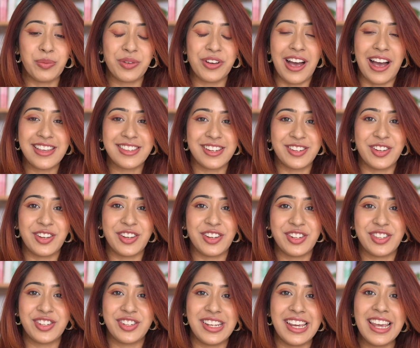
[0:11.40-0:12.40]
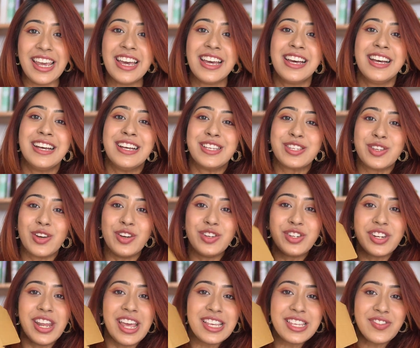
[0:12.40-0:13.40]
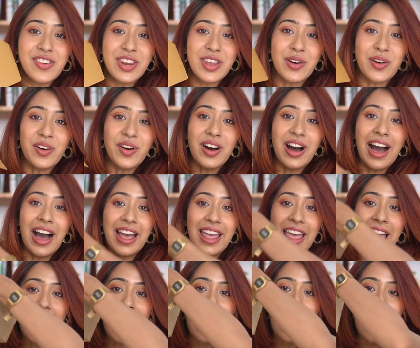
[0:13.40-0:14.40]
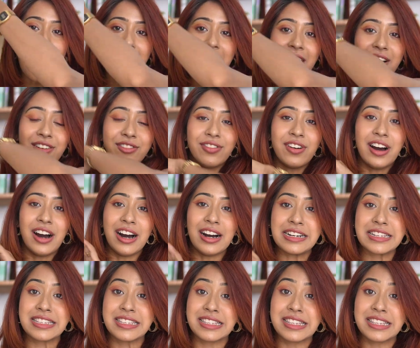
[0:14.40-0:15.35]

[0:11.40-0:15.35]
you guys are doing good today. So in today's video, I have a